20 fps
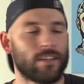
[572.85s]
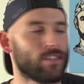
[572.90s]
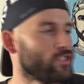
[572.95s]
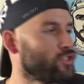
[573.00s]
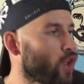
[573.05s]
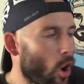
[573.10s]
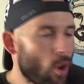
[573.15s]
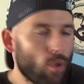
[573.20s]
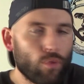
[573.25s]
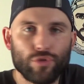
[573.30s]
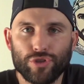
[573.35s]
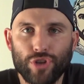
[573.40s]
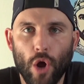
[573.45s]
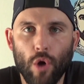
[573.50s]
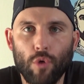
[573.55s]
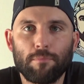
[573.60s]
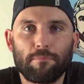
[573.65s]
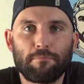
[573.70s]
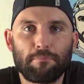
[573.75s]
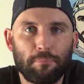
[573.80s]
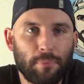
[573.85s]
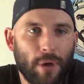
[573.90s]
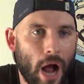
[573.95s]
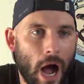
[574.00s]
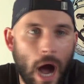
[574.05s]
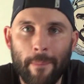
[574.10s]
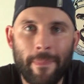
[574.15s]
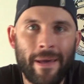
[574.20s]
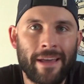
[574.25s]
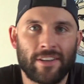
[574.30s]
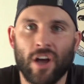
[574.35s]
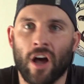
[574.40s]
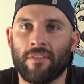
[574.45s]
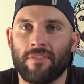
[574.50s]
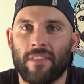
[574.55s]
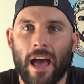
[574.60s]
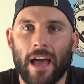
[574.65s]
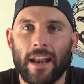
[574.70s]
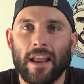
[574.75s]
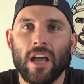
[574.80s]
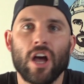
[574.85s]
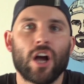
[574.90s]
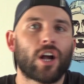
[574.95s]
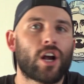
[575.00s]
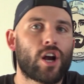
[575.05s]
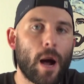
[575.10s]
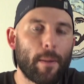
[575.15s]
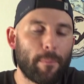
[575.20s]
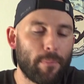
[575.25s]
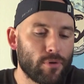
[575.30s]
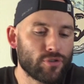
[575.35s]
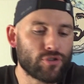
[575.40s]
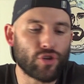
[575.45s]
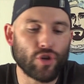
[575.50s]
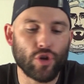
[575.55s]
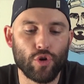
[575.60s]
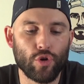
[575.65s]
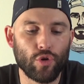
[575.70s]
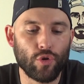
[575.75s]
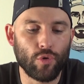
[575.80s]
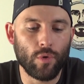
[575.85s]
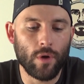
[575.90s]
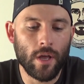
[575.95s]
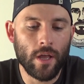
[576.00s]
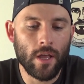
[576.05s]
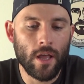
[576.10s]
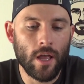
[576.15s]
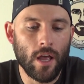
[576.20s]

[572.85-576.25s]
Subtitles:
Don't comment on that. Couples who...